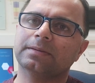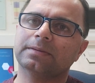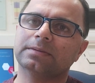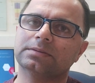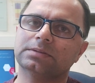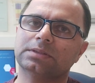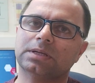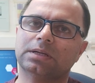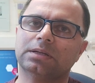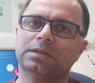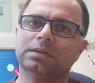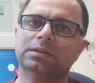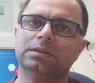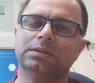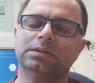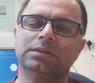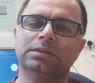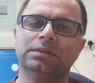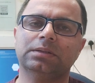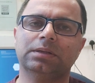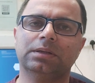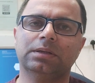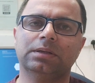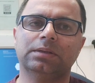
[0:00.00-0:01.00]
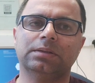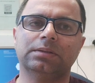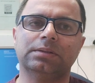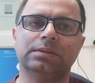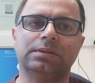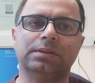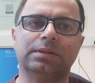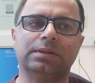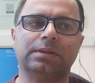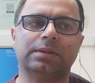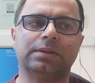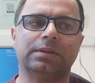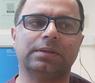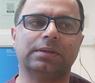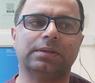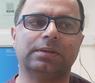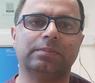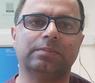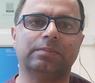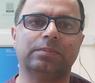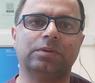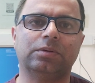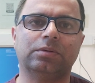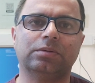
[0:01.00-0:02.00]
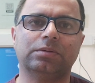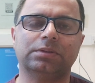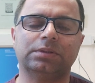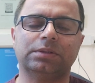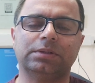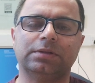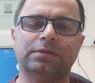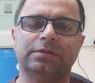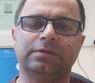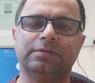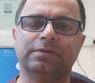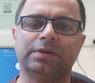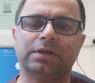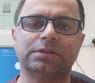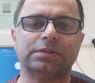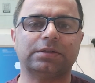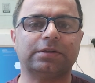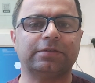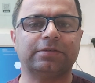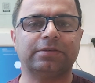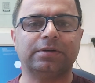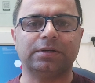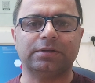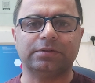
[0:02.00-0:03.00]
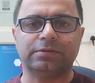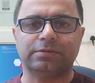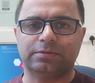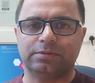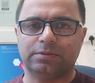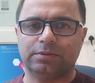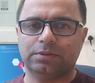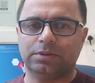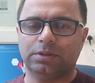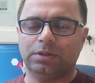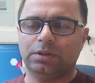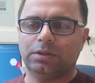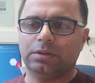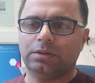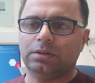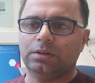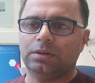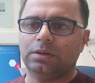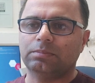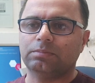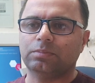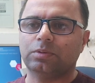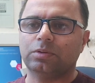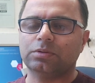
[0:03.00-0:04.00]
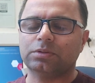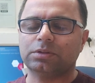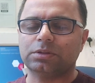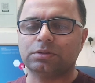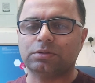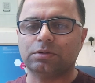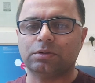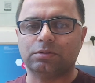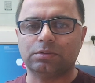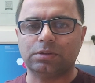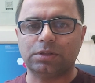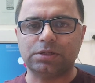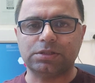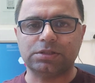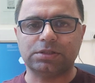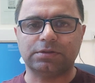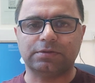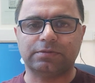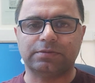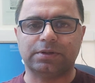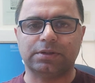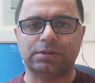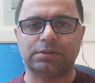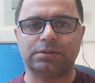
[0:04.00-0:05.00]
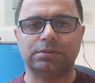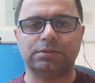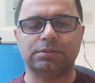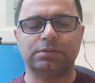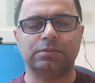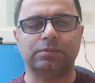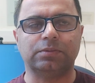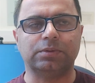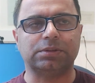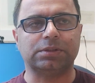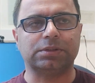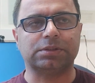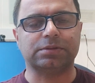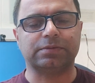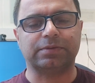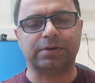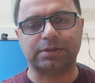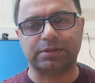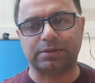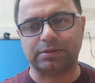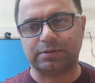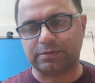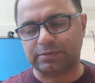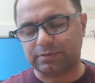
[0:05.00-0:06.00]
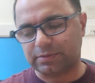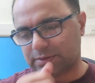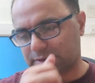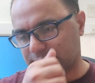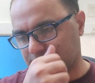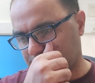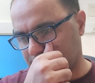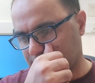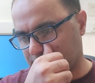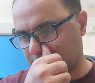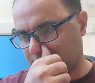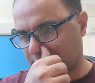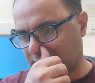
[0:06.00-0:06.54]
Secondly, they block the factor 5, important coagulation factor, which is factor 5.